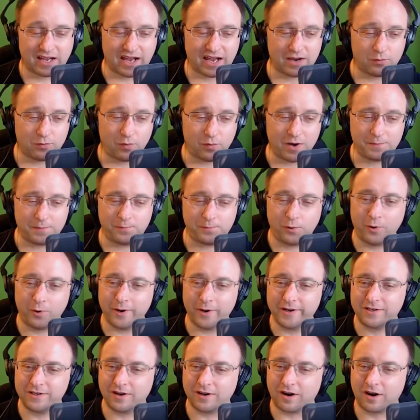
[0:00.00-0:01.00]
At what
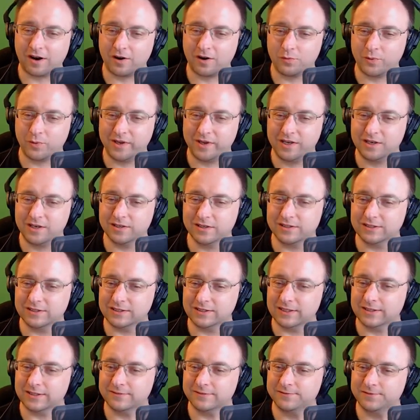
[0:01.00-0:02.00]
point are we good enough?